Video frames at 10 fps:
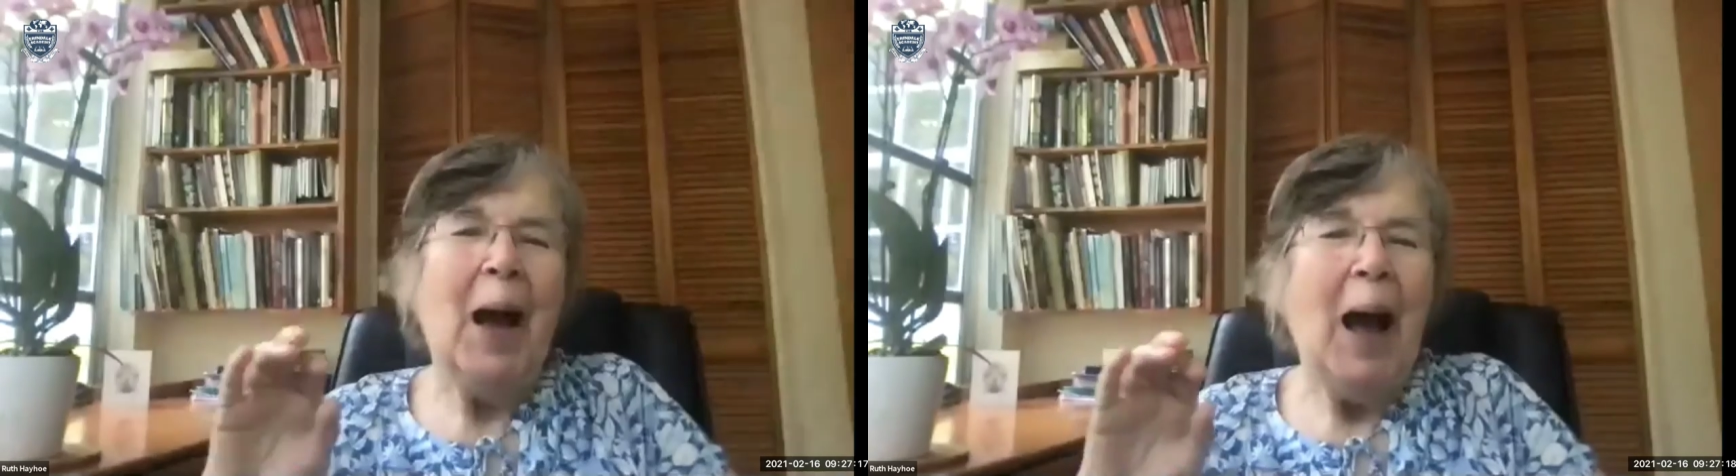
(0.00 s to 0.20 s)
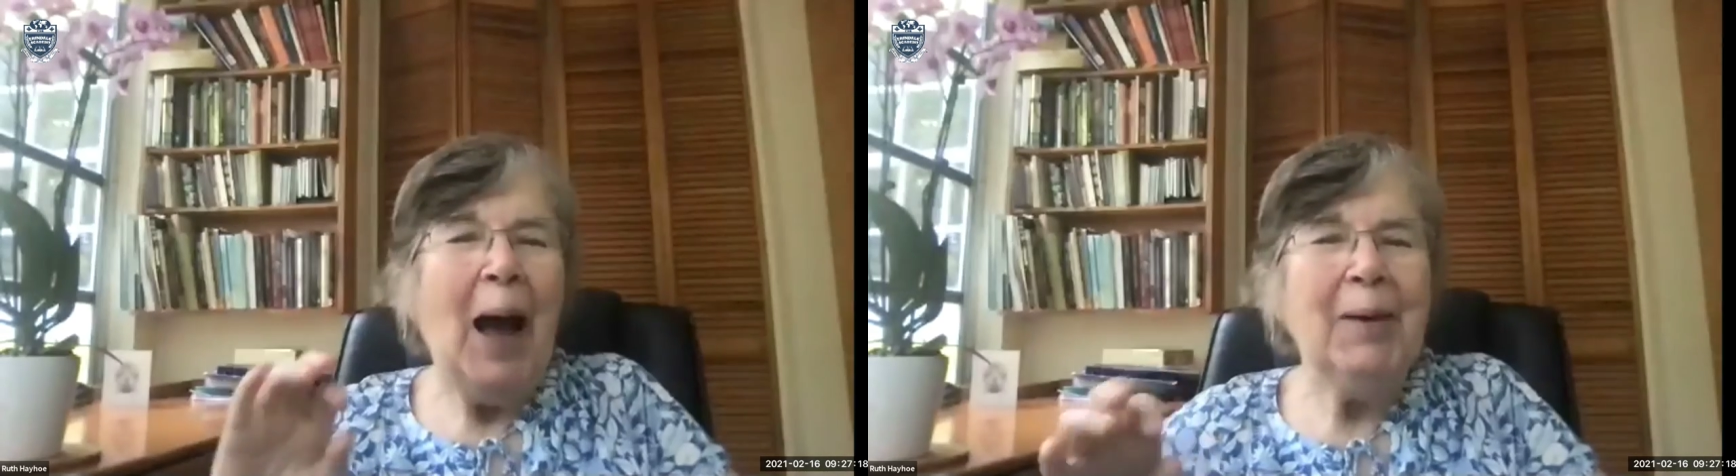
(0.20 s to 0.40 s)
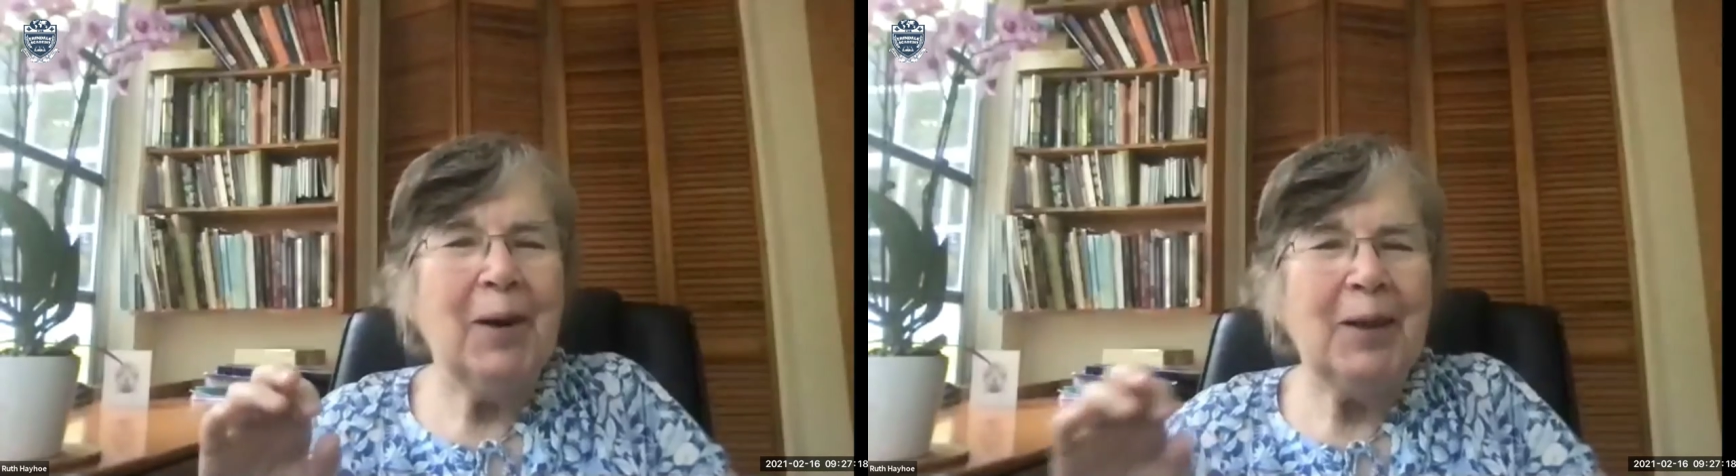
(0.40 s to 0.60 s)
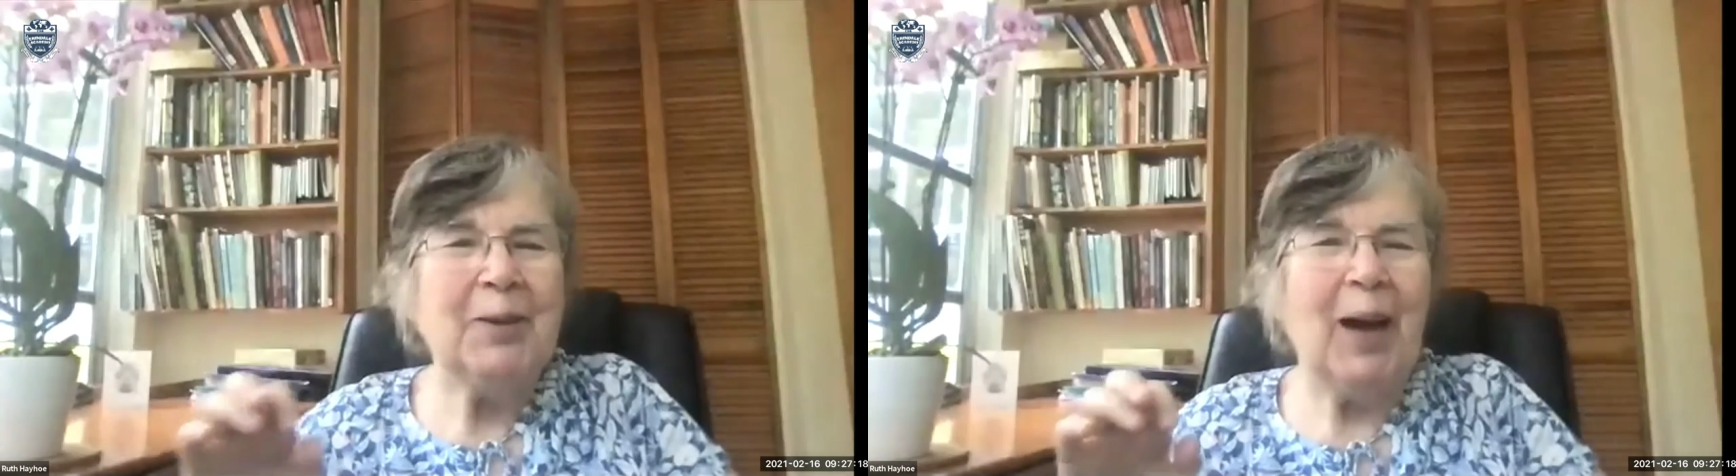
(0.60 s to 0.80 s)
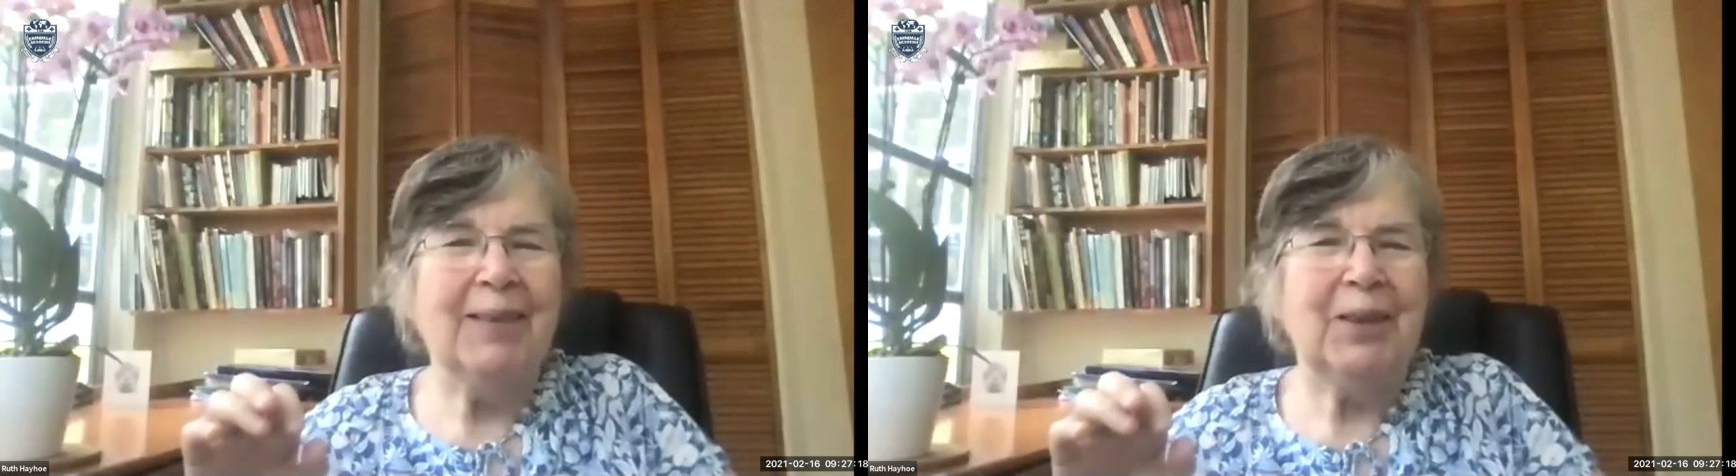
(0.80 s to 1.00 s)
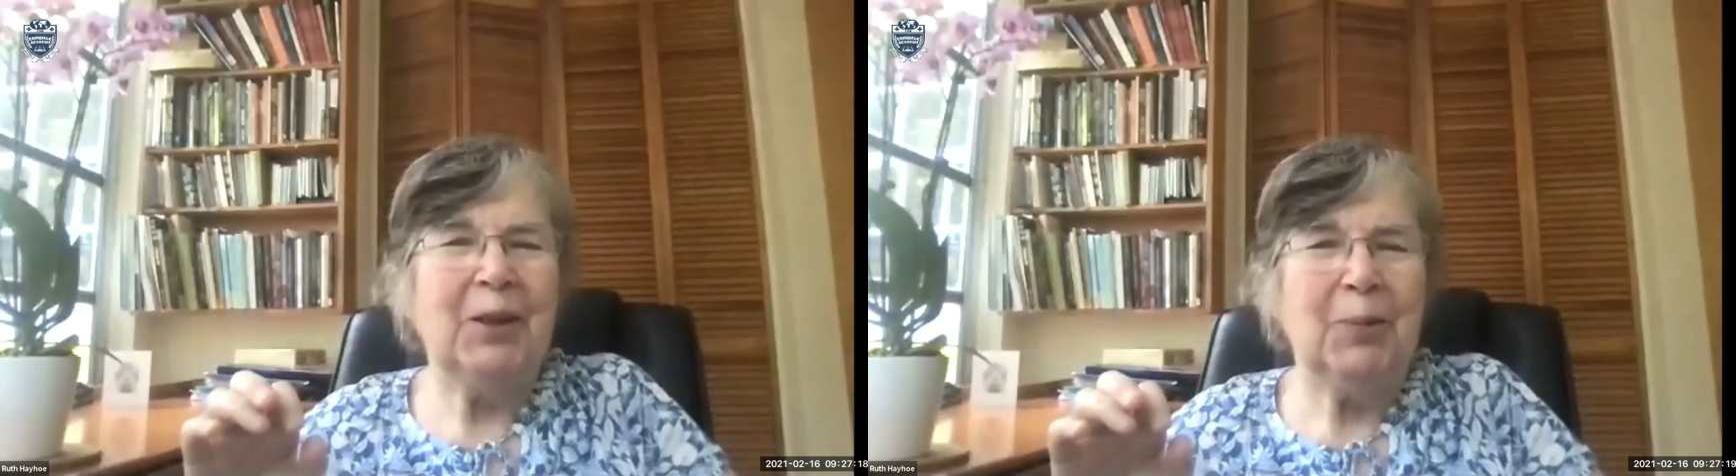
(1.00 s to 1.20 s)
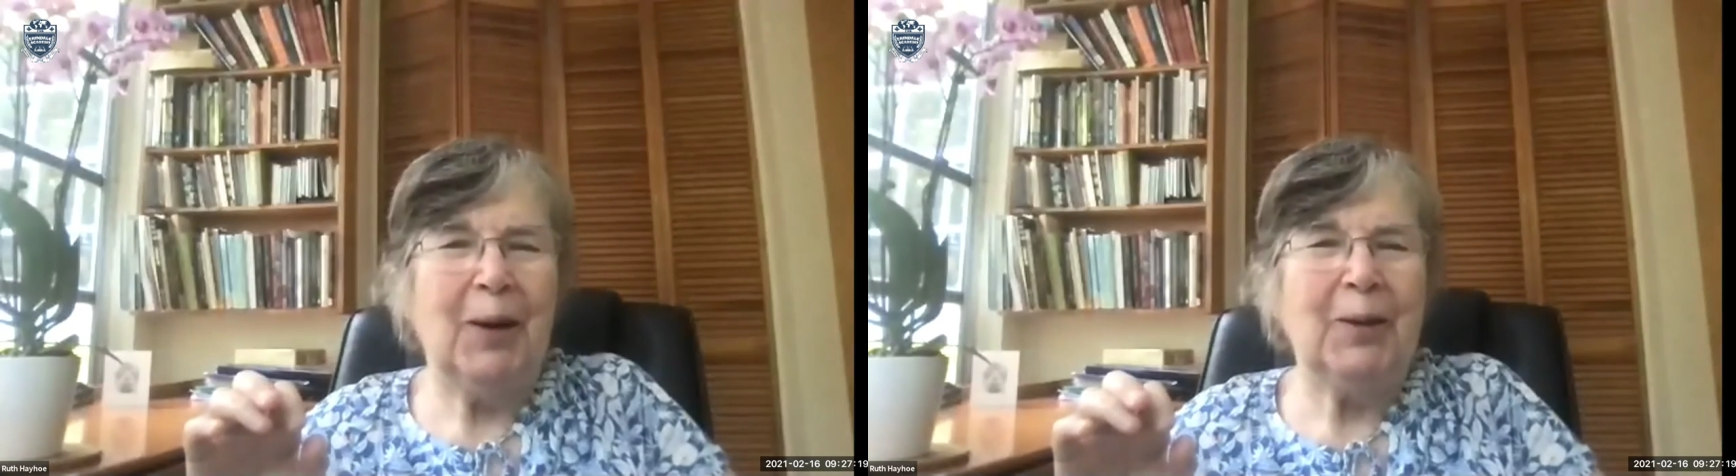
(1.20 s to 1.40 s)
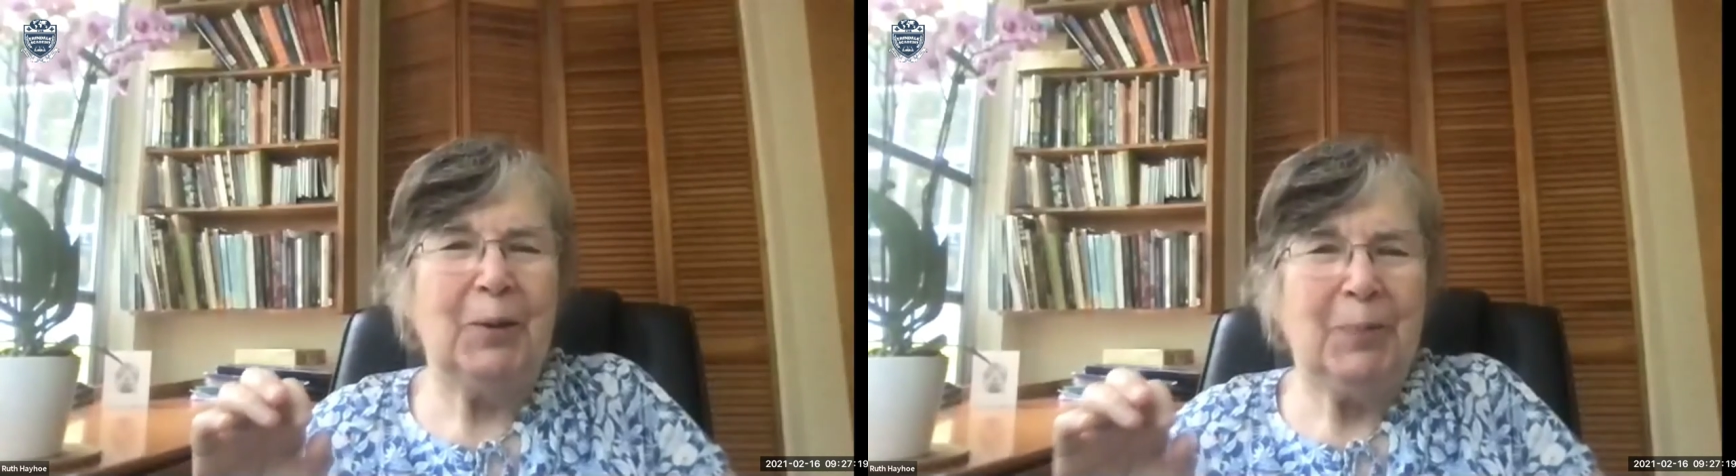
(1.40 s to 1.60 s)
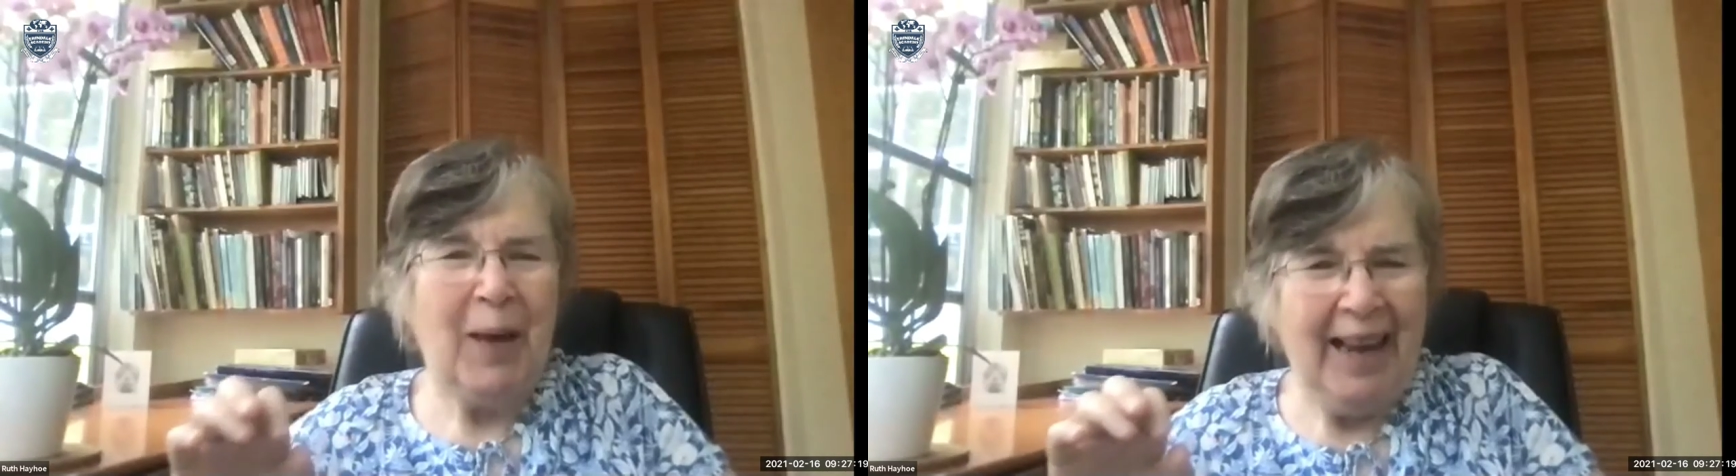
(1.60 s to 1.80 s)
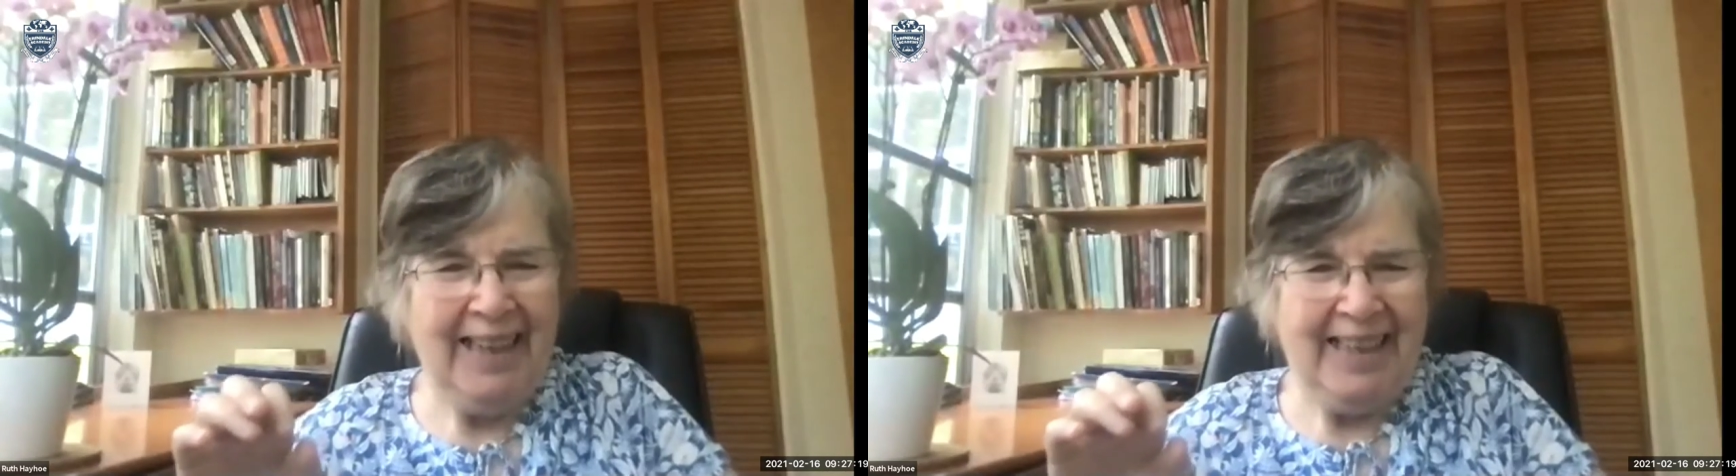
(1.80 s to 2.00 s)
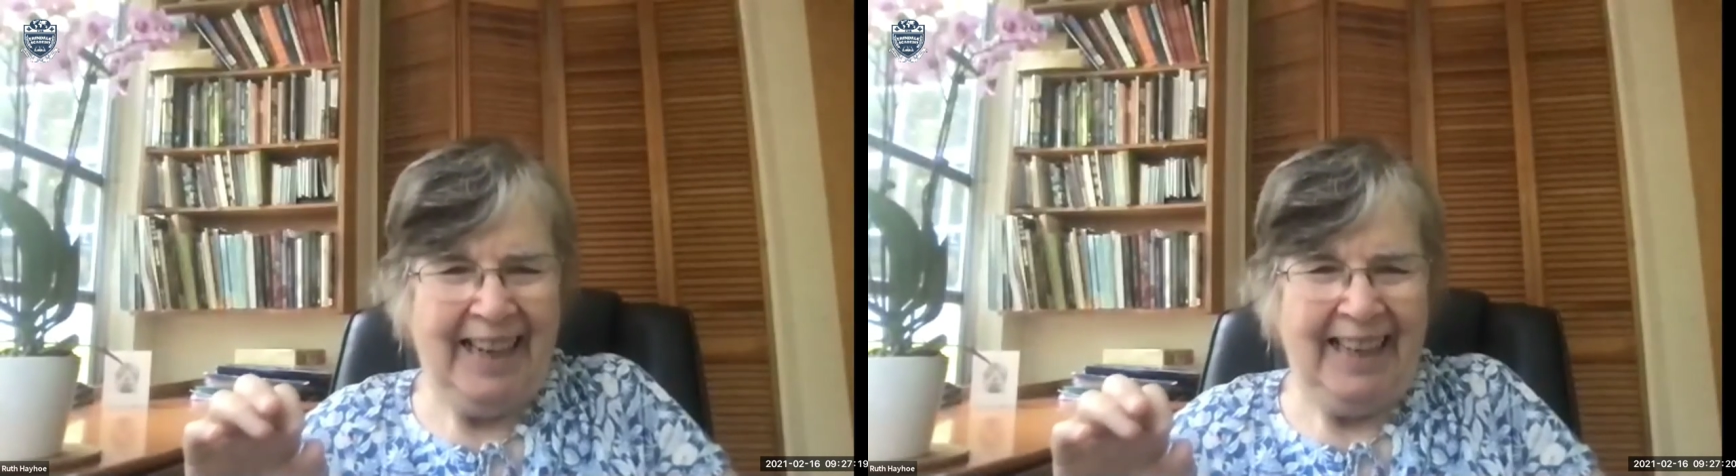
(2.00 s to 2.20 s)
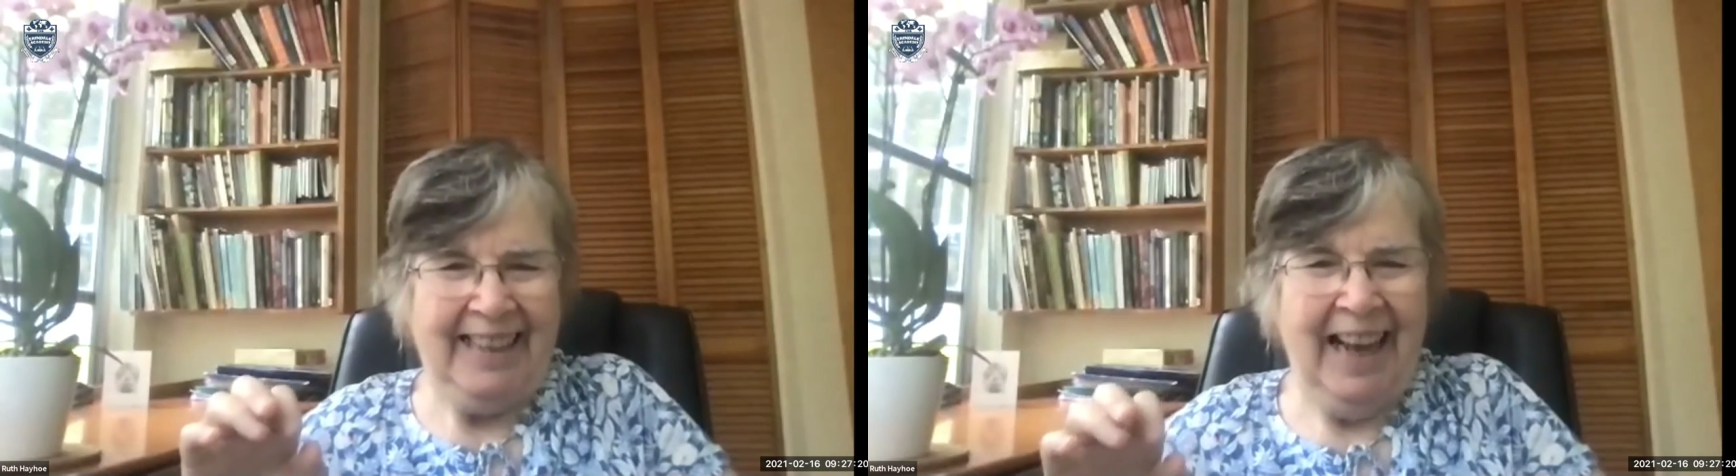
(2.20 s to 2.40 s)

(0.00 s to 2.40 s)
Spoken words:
I want to ask you about your painting.